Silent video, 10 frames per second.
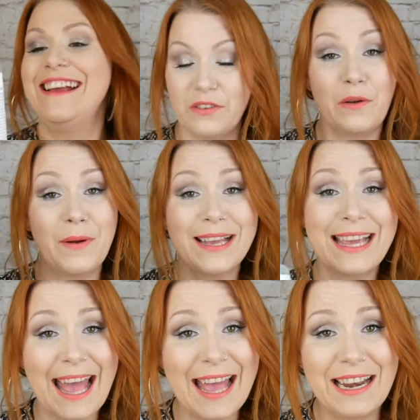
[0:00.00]
So
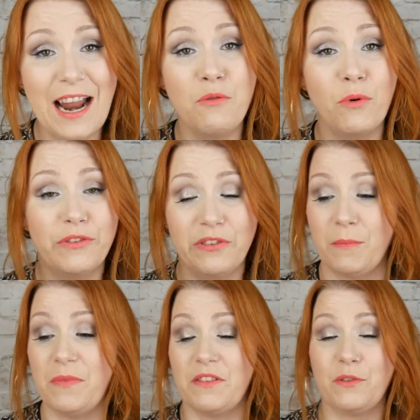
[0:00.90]
again, I want
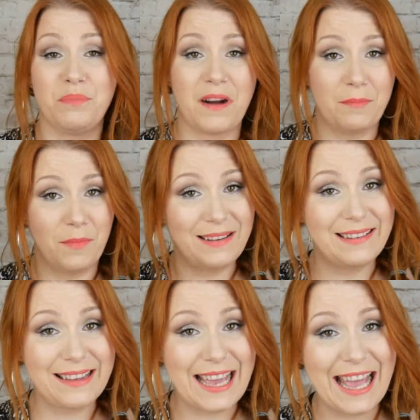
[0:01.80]
something to prep my
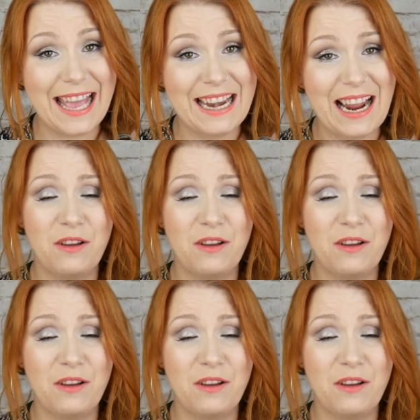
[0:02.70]
skin.